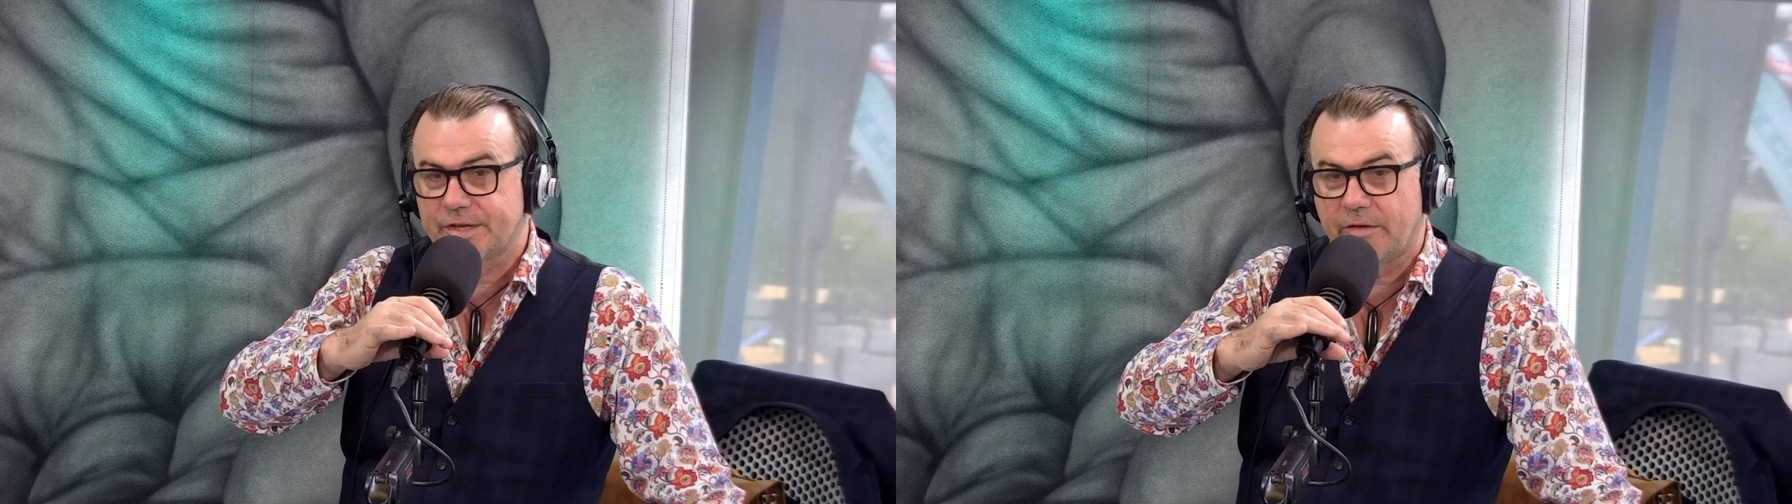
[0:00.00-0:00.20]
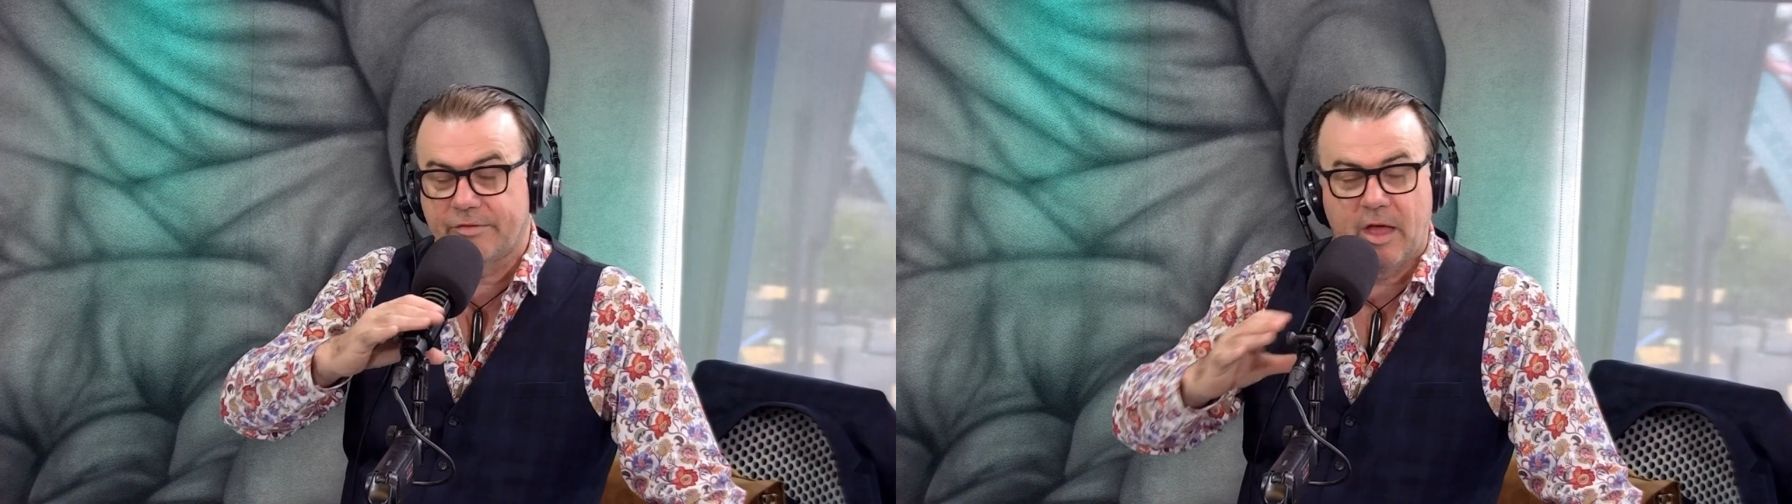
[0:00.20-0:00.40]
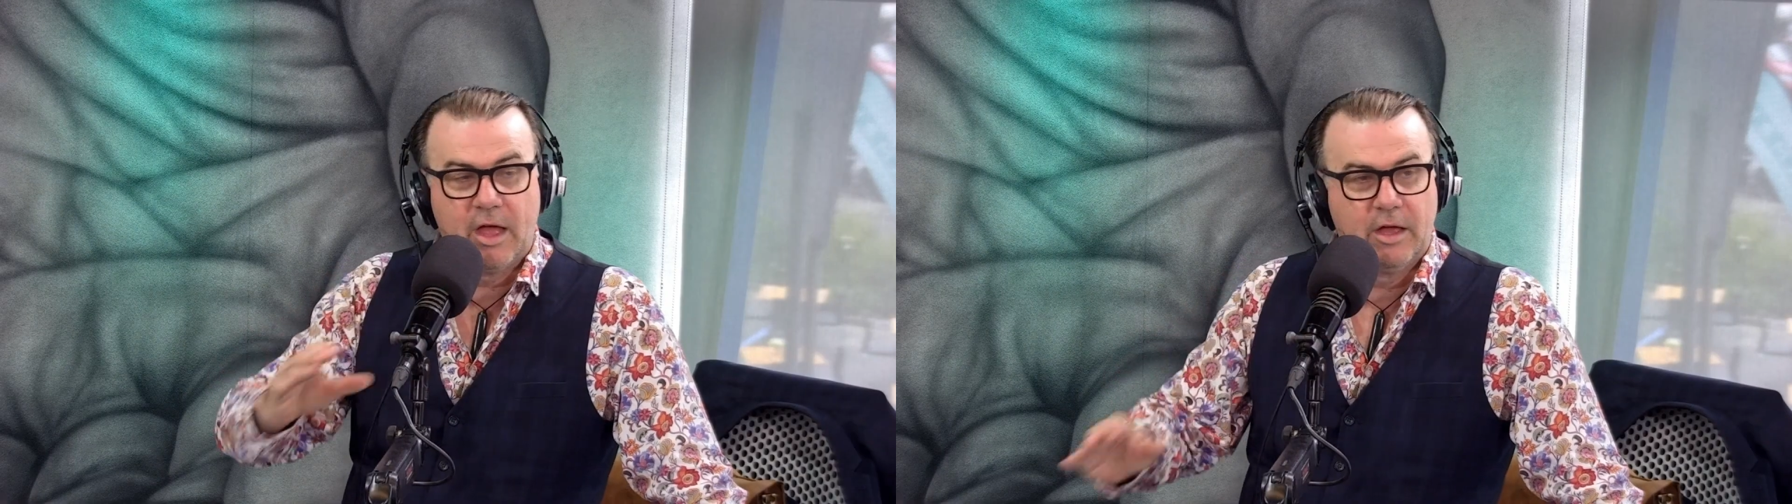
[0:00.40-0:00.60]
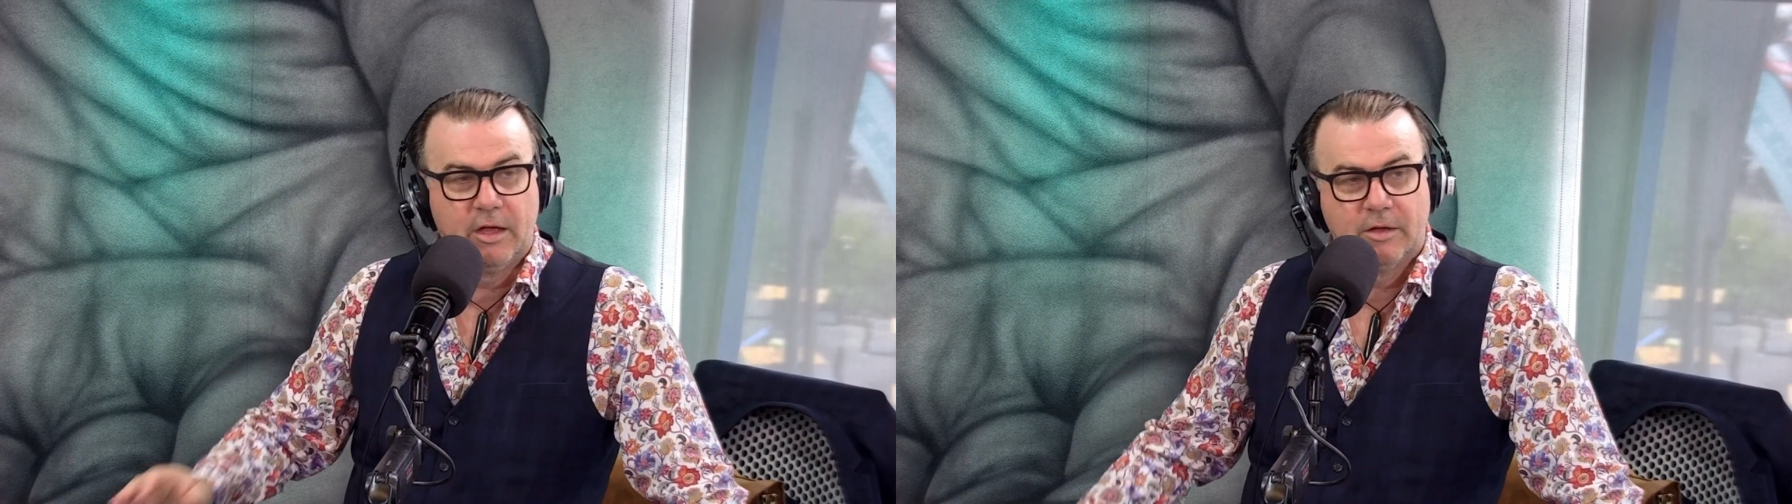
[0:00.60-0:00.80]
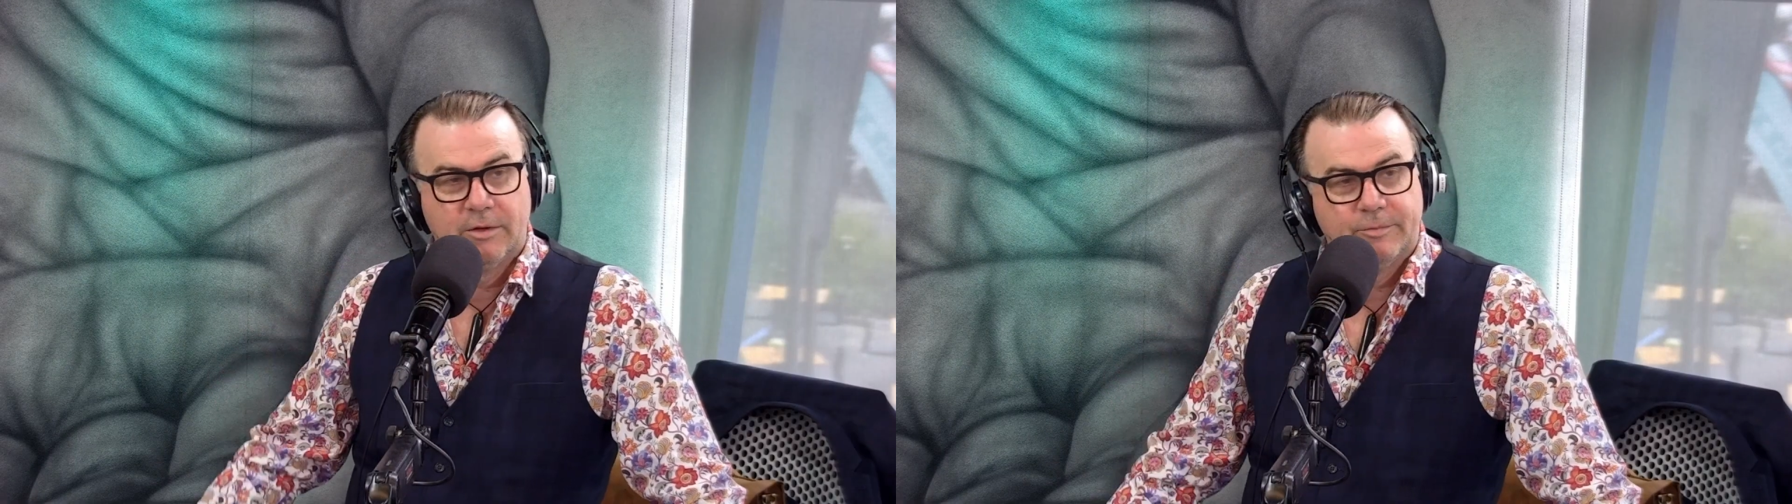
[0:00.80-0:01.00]
self,
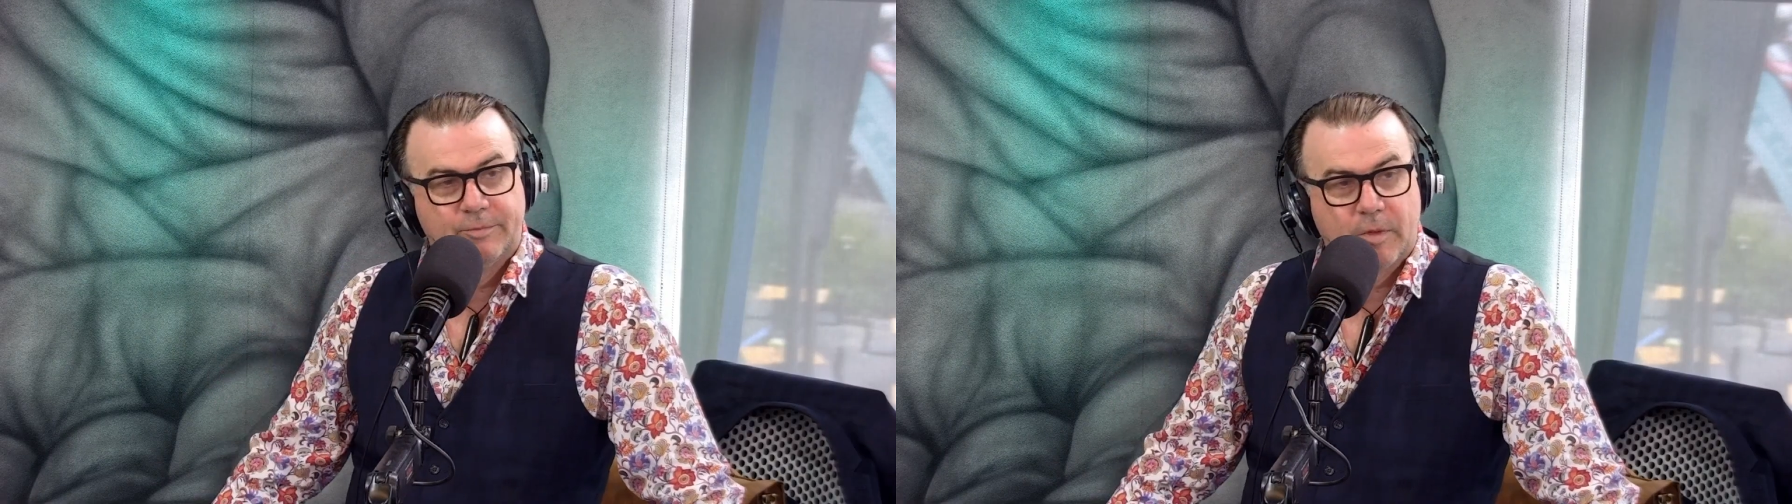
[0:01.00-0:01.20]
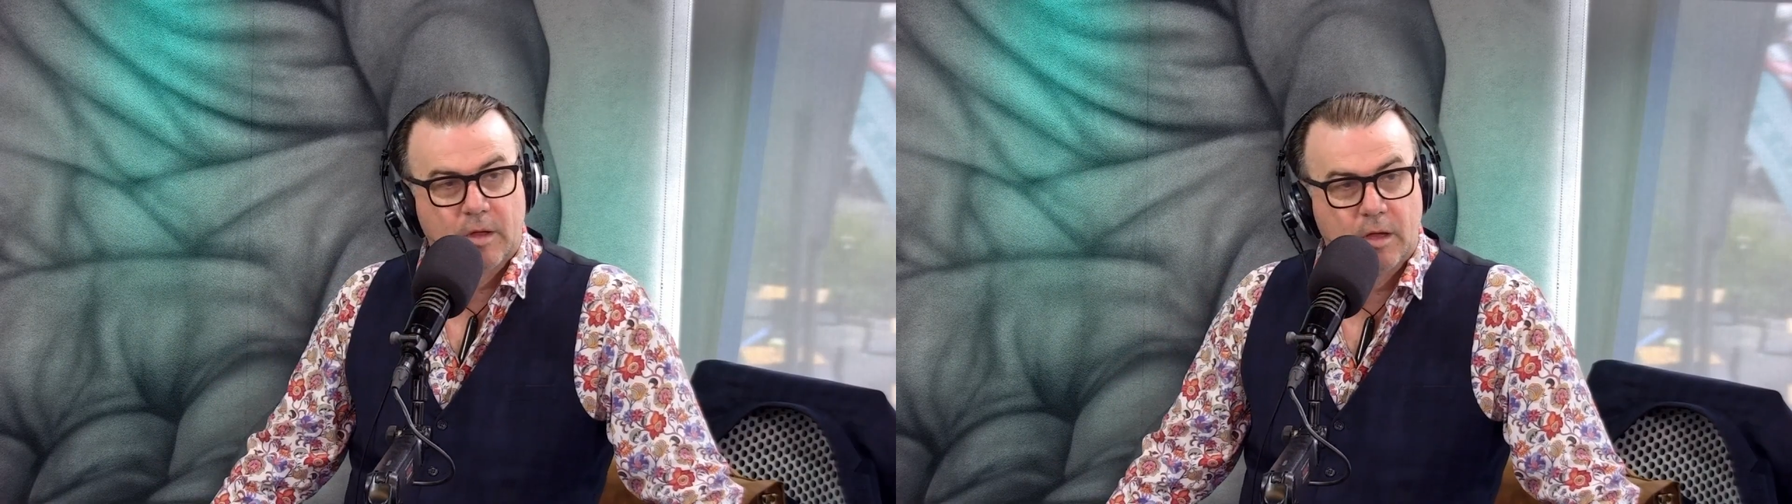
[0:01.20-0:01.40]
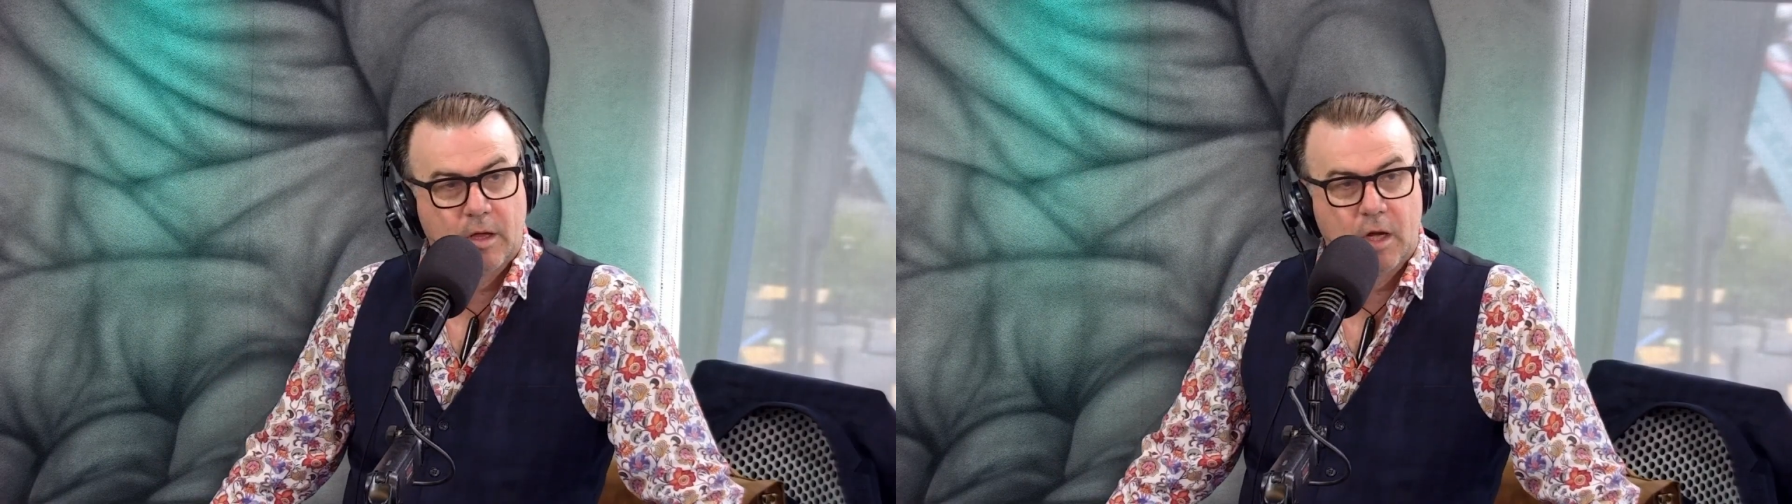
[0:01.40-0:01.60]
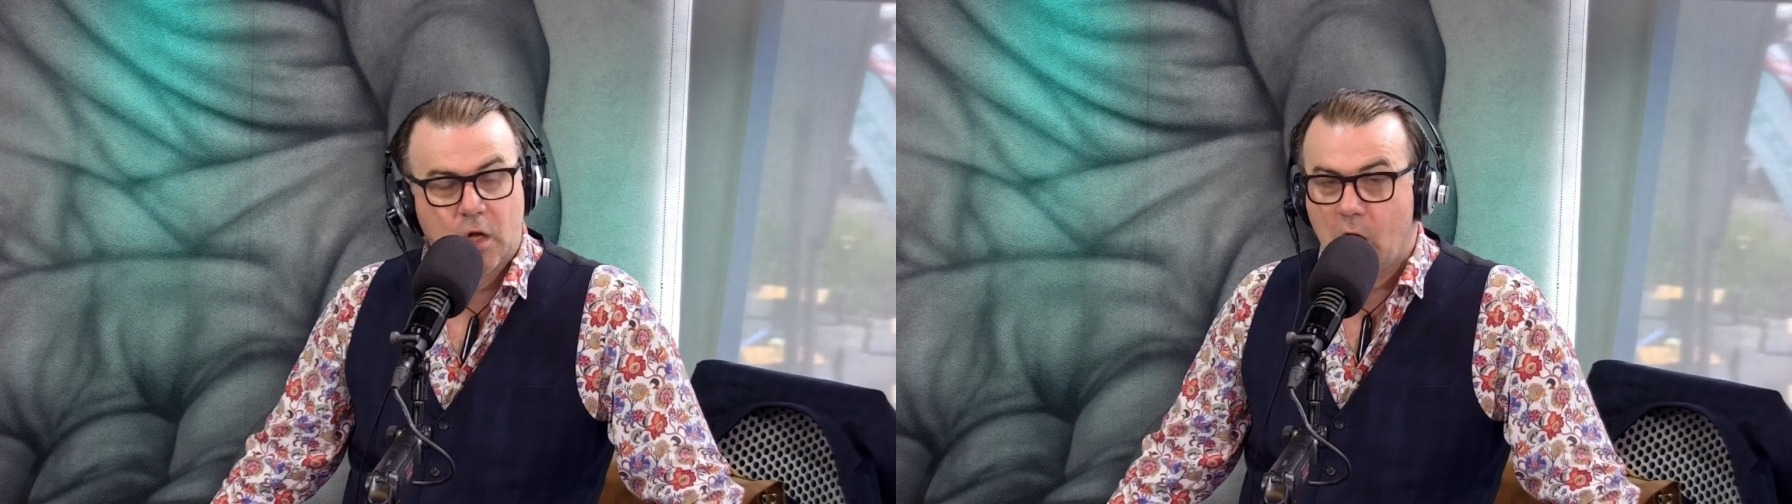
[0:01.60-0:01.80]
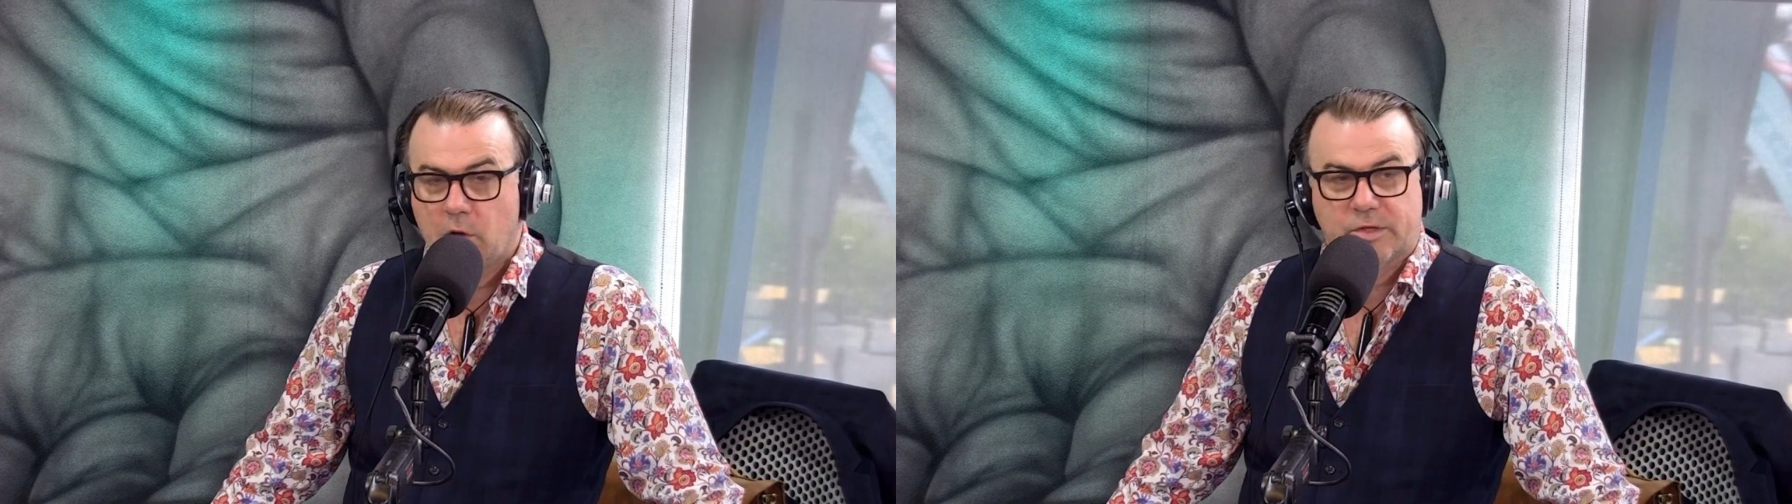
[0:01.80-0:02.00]
no